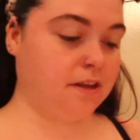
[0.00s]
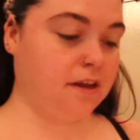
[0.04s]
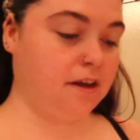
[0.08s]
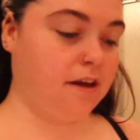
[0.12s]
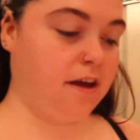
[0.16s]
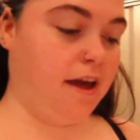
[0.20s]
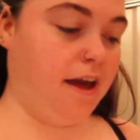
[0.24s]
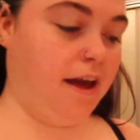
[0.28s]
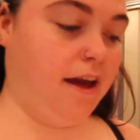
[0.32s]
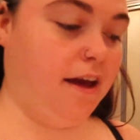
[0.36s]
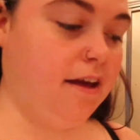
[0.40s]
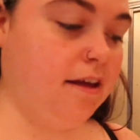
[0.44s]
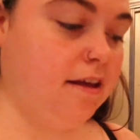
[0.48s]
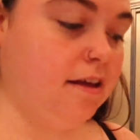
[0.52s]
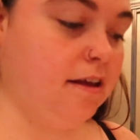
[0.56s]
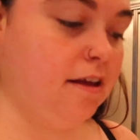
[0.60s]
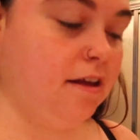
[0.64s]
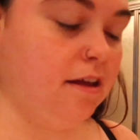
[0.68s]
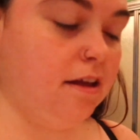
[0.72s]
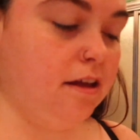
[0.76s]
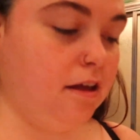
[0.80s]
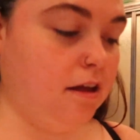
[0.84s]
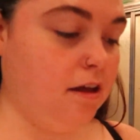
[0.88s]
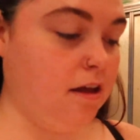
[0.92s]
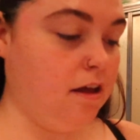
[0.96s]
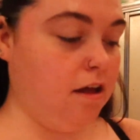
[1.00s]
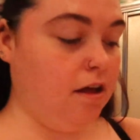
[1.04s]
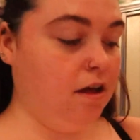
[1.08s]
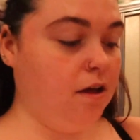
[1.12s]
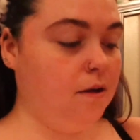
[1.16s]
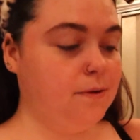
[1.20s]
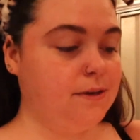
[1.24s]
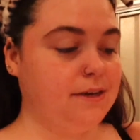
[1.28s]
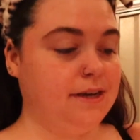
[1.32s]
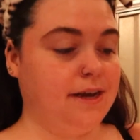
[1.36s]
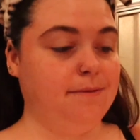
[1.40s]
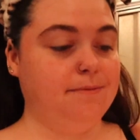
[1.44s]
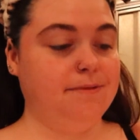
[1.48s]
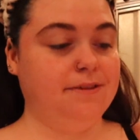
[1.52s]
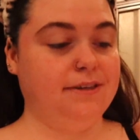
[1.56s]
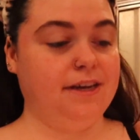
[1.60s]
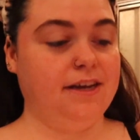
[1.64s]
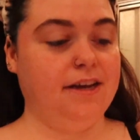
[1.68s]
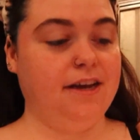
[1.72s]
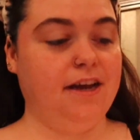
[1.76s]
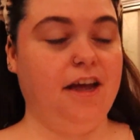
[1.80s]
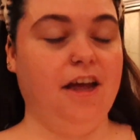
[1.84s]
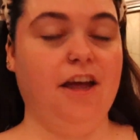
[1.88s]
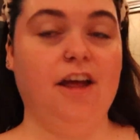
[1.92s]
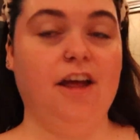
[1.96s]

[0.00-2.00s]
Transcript: Okay, what time is it?